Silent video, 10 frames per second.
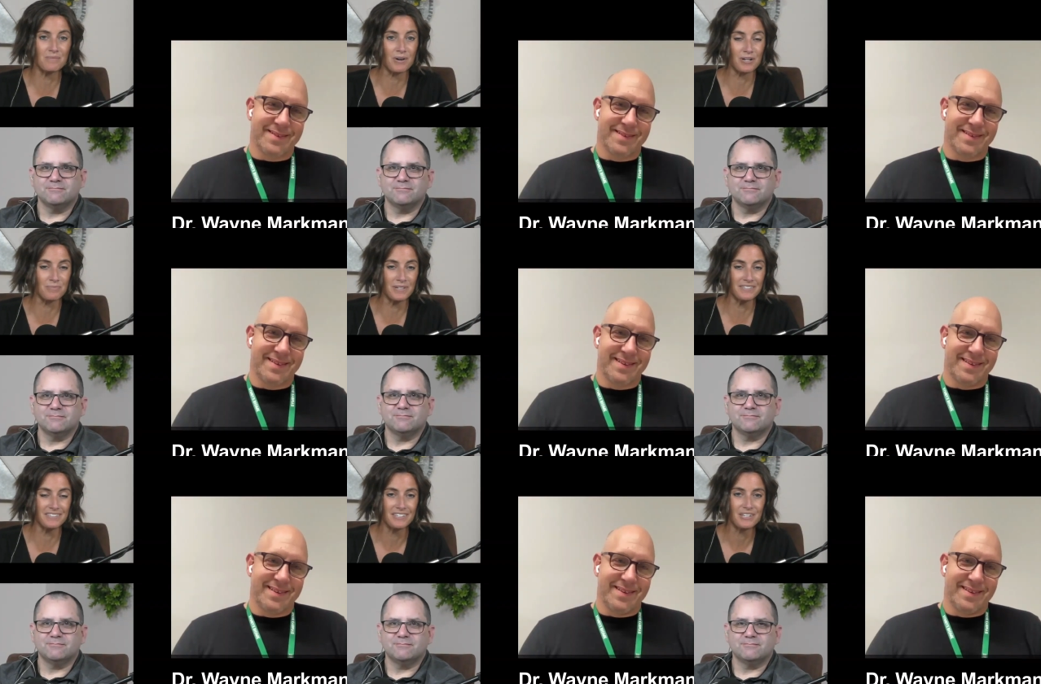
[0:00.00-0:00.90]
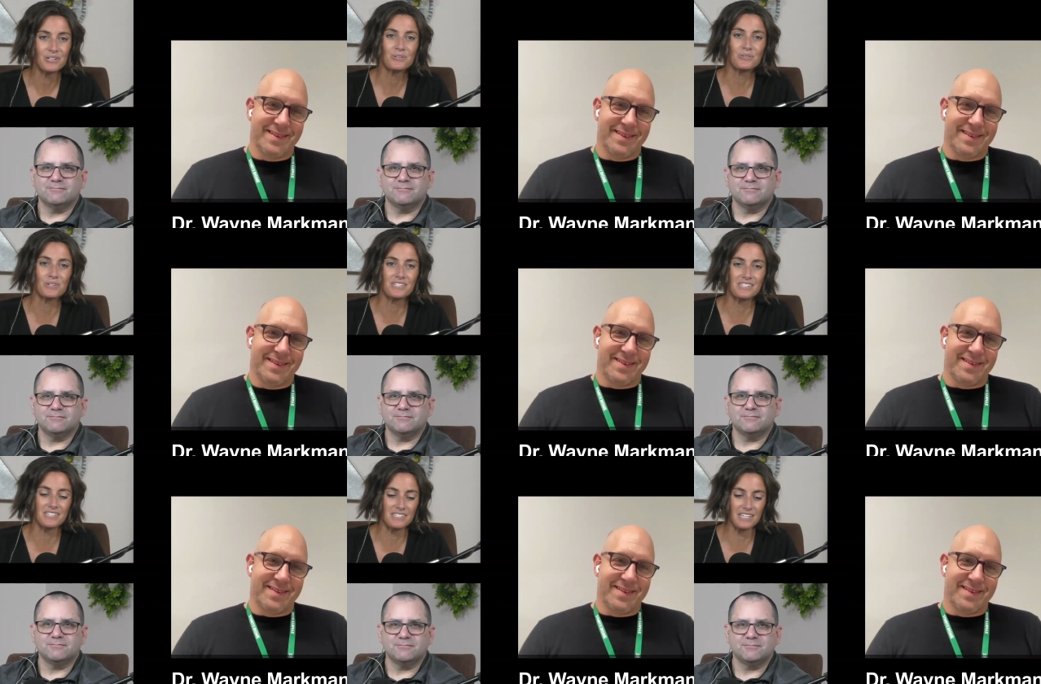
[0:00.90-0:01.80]
Speaker 1: Markman, who is
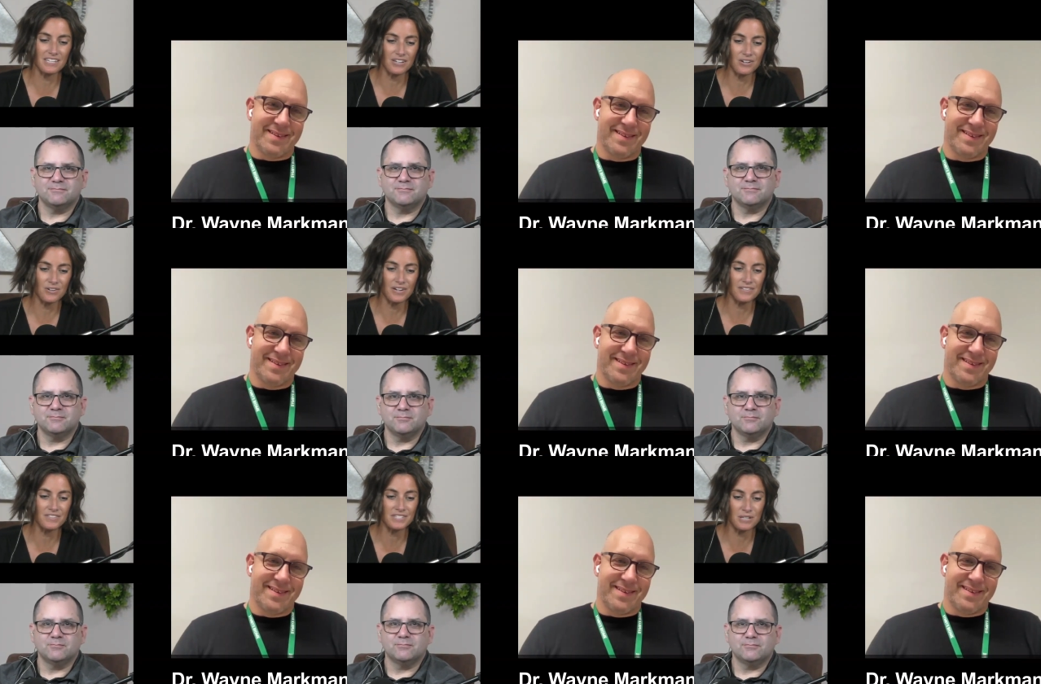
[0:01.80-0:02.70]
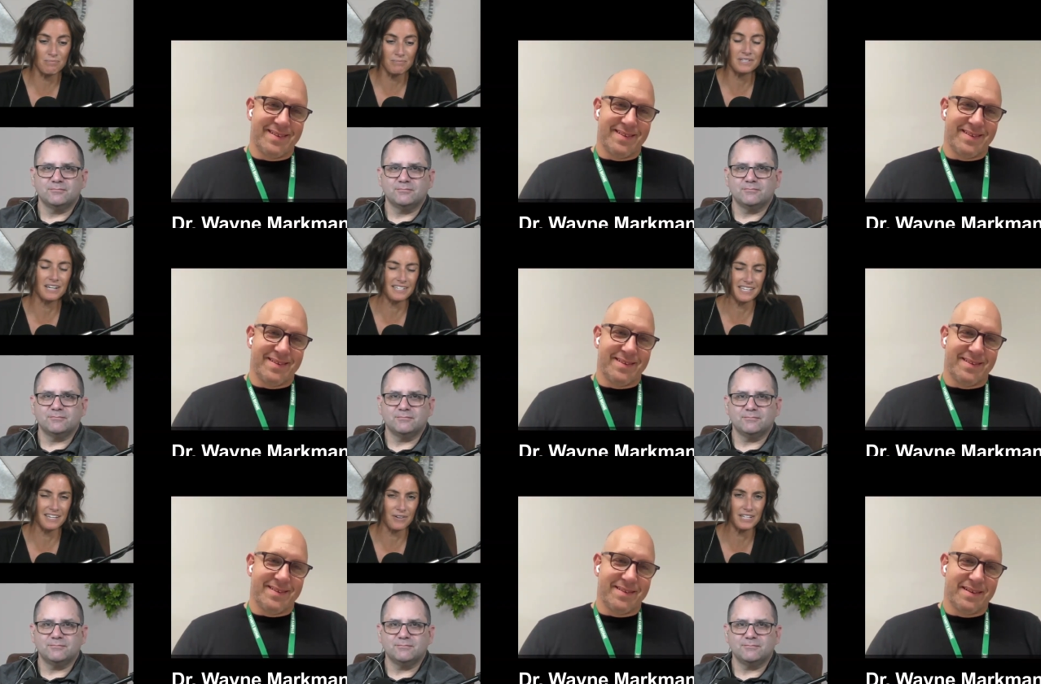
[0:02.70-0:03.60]
the CEO of Sim. Did I
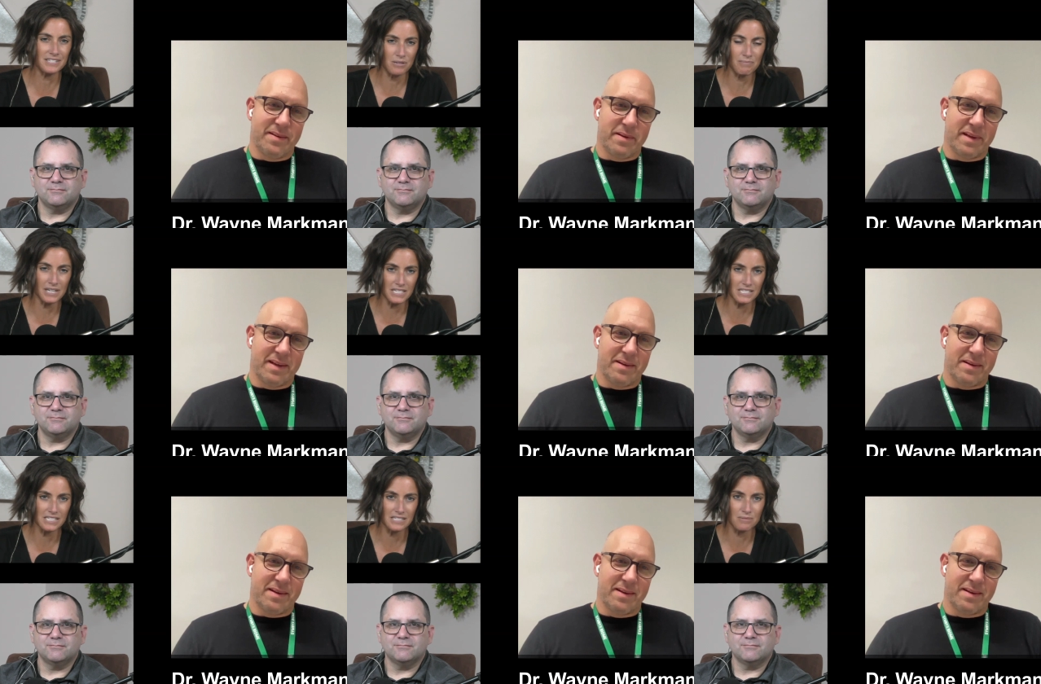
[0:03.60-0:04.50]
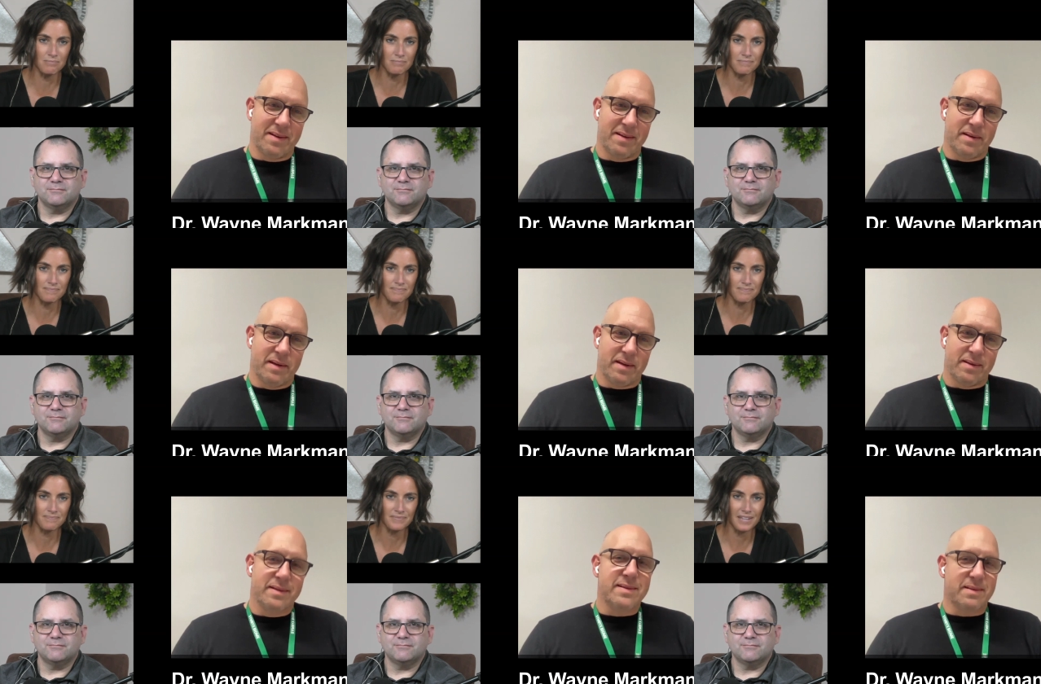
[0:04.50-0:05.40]
say it right? Symbyx? Sim.
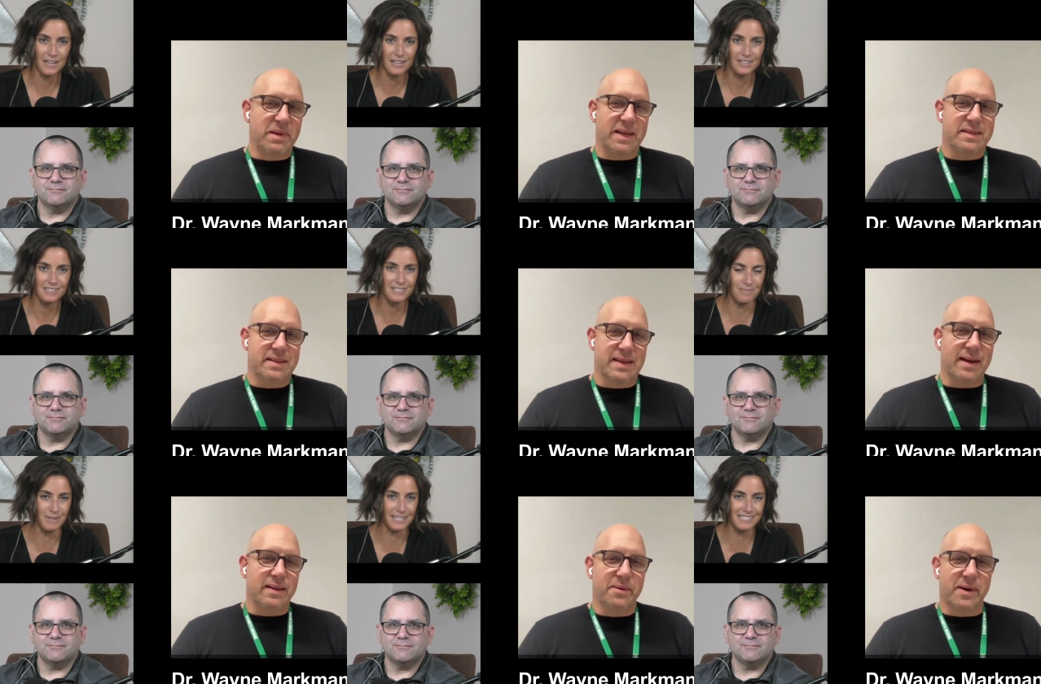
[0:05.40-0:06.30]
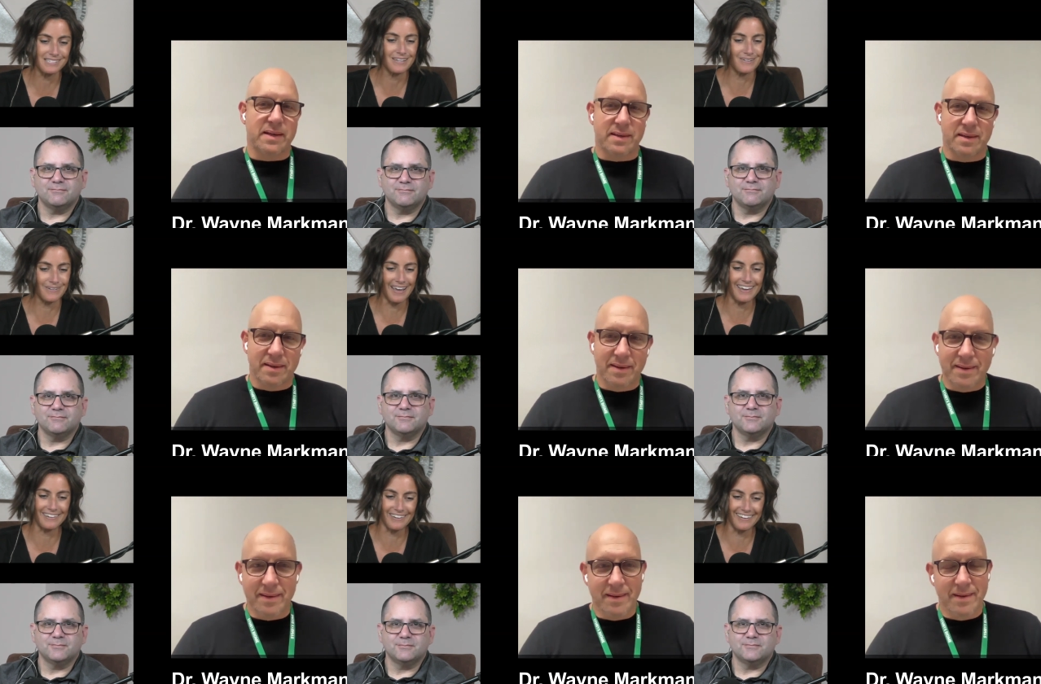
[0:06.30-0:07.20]
Speaker 2: Symbyx, exactly right.
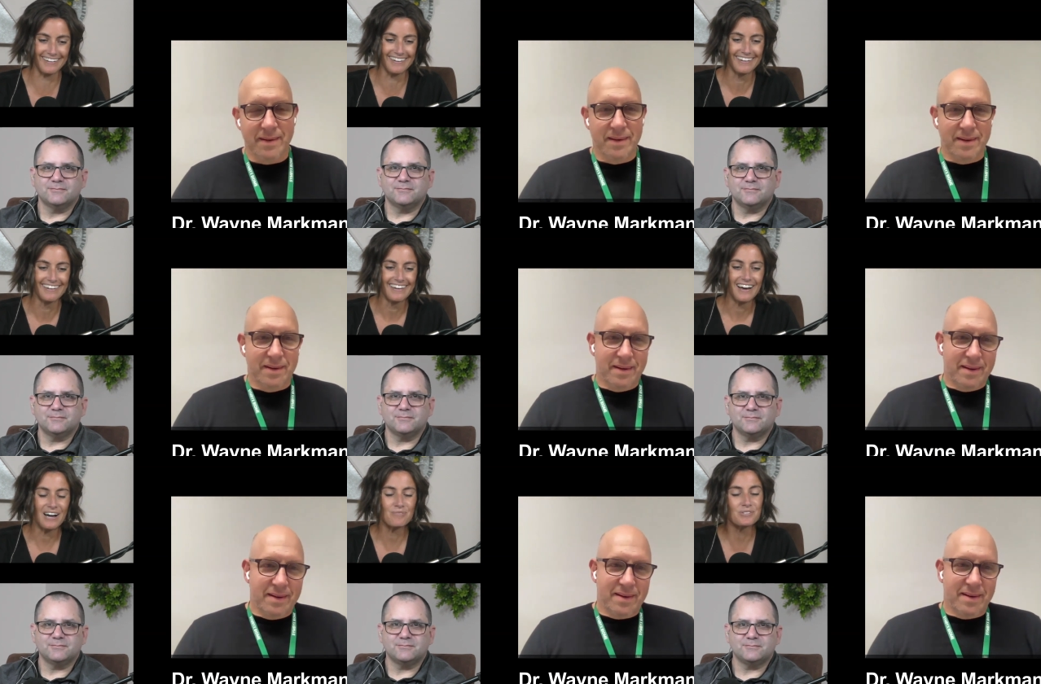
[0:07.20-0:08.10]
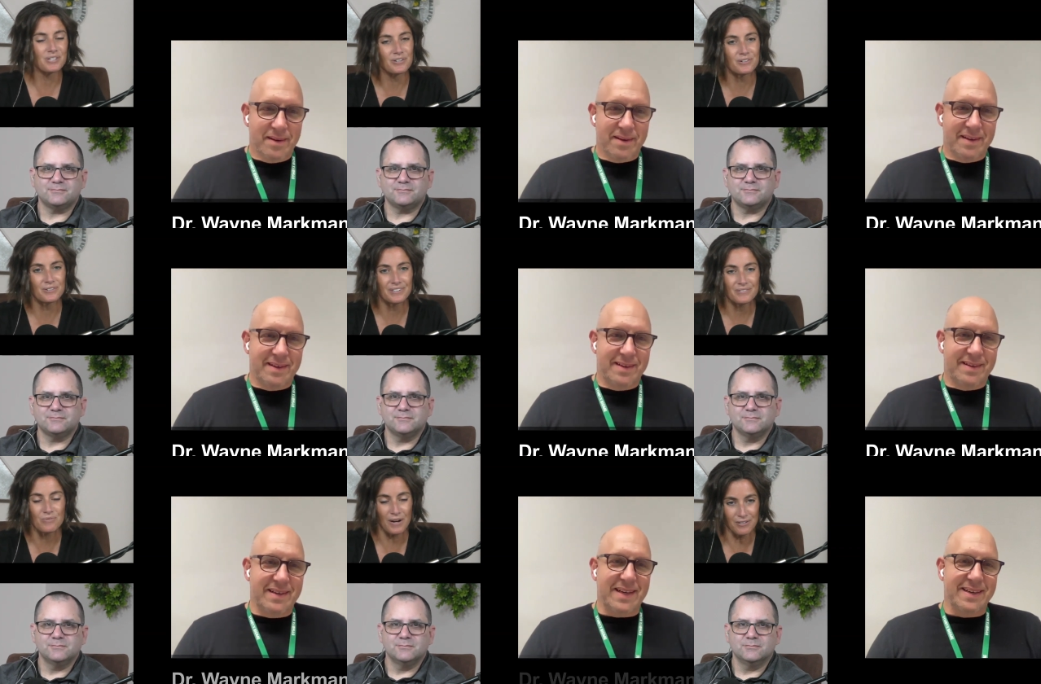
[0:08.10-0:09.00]
Speaker 1: Okay, good. Um, so
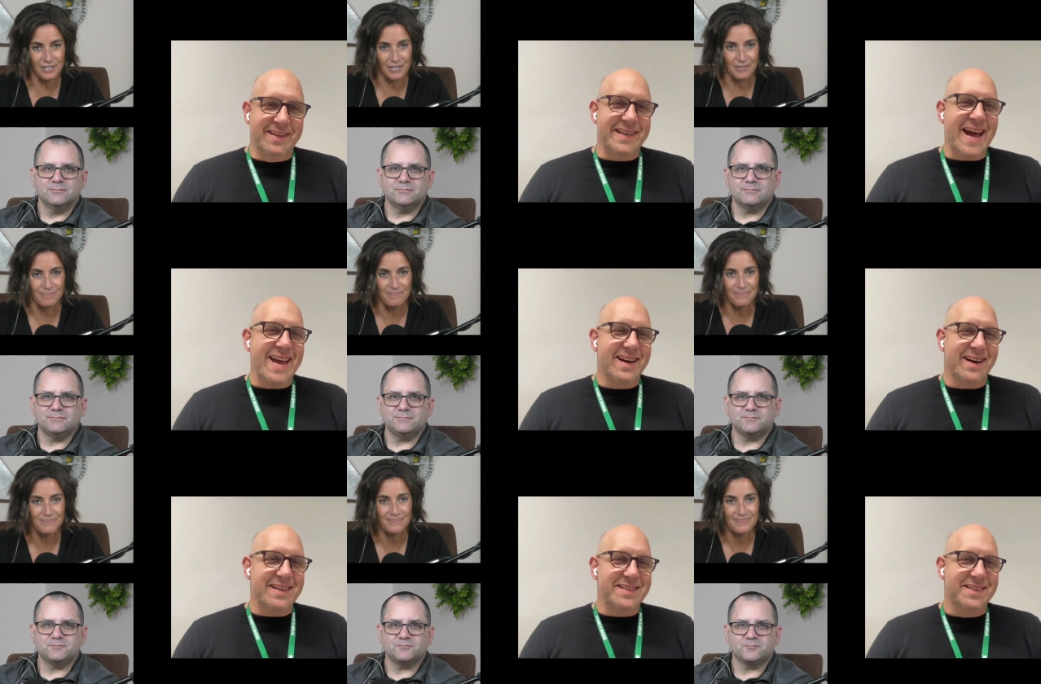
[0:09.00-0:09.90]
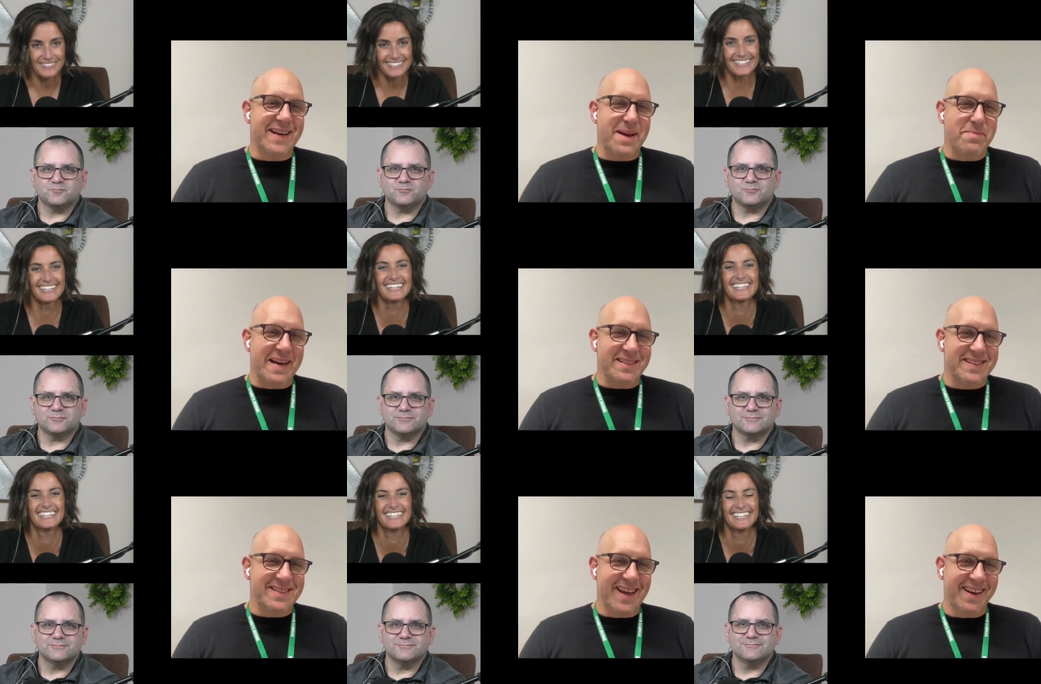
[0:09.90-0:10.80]
welcome. Good, good, day,
Speaker 2: guys. Good day, mm.
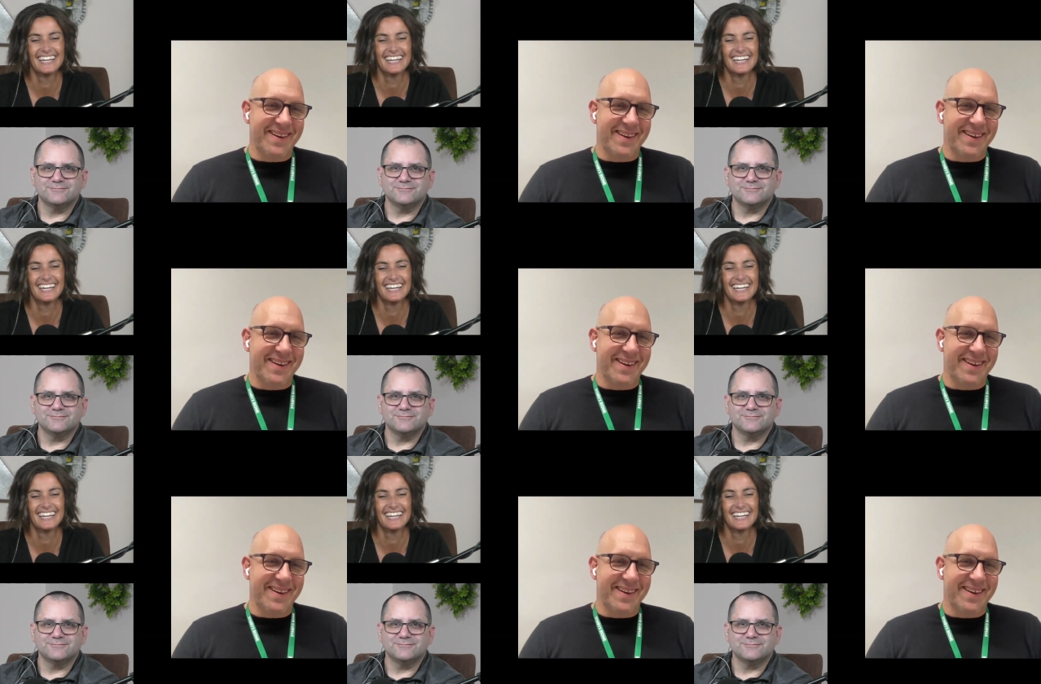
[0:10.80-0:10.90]
mates.